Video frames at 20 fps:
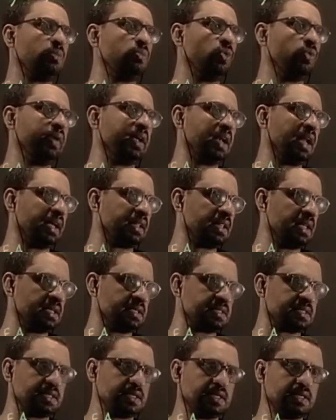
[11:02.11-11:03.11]
You are moving like
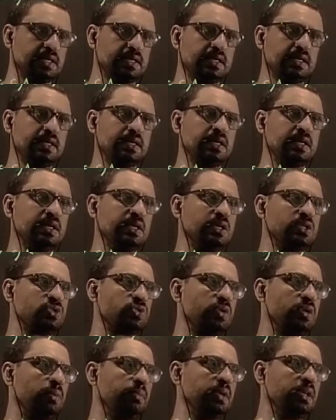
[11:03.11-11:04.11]
this.
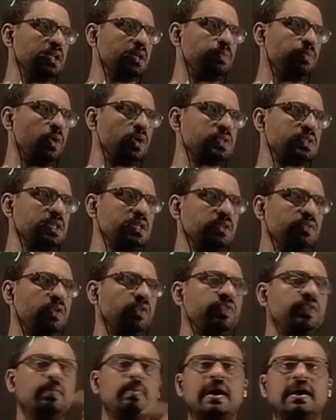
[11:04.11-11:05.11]
So you are meeting
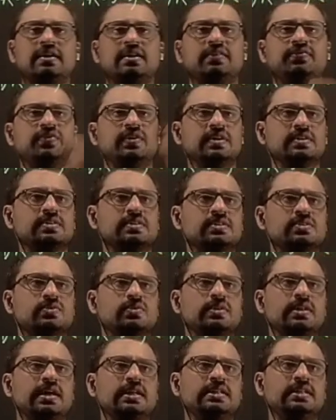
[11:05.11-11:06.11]
positive of the battery
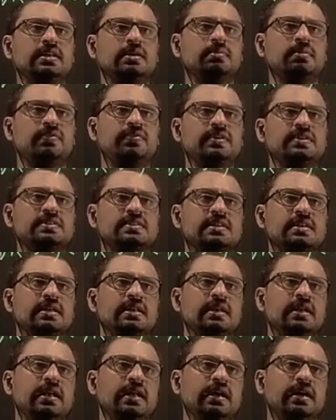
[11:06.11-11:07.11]
first. So that EMF is
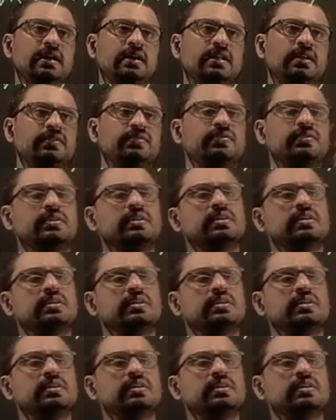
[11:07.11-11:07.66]
negative.